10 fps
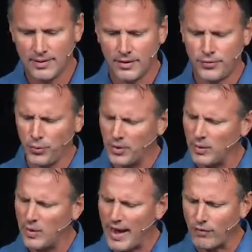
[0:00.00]
Through it,
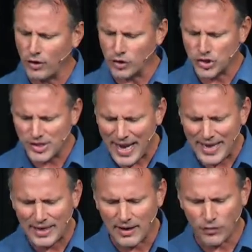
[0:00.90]
we have
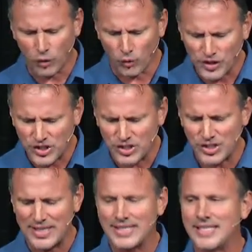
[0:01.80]
understanding of the riches
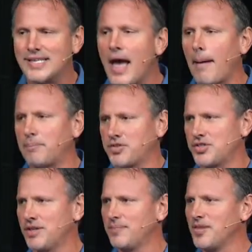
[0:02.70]
and
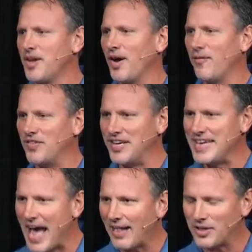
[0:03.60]
depths of the
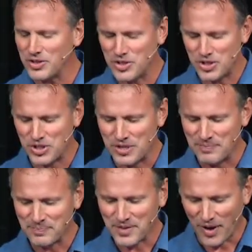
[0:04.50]
knowledge
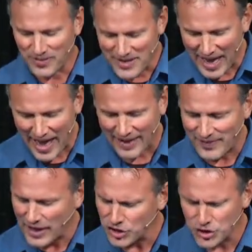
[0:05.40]
of God.
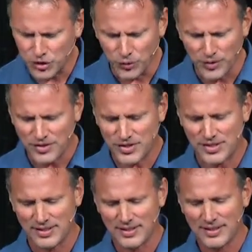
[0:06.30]
That
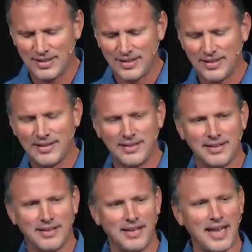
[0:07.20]
assurance
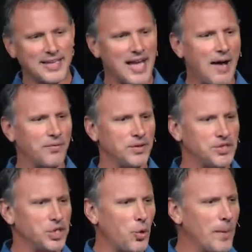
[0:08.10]
and confidence
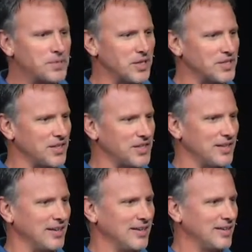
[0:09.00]
equips us, doesn't
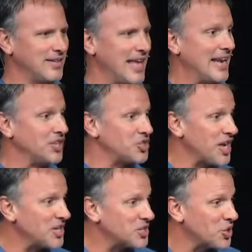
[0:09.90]
it? And it
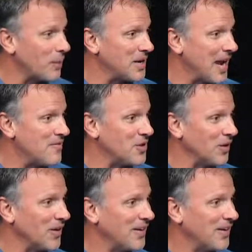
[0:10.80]
changes our behavior.